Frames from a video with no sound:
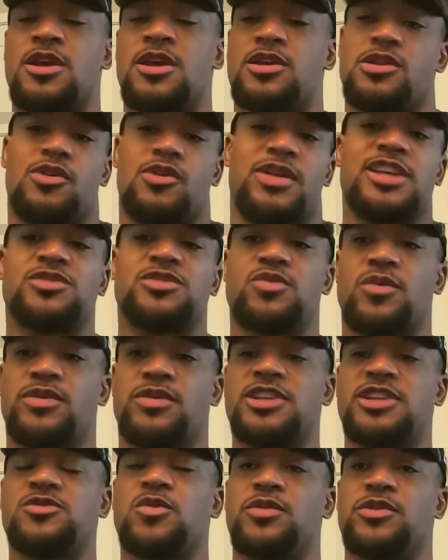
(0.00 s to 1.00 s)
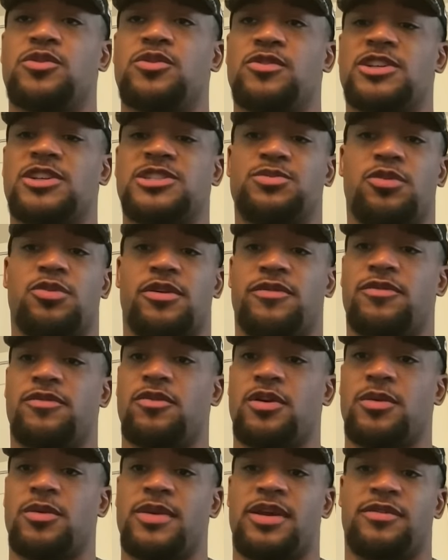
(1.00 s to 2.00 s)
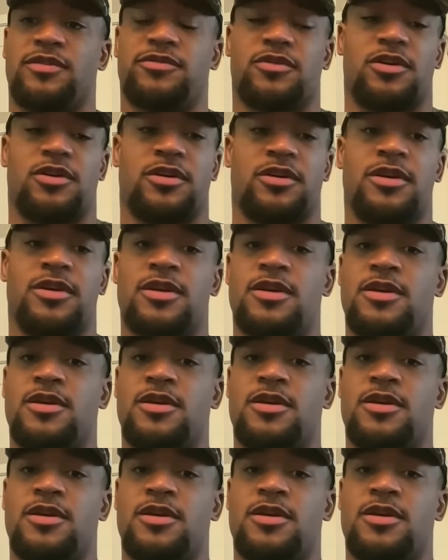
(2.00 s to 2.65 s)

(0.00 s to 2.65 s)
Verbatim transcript: You know, that's what that's what we do this sport for, man. For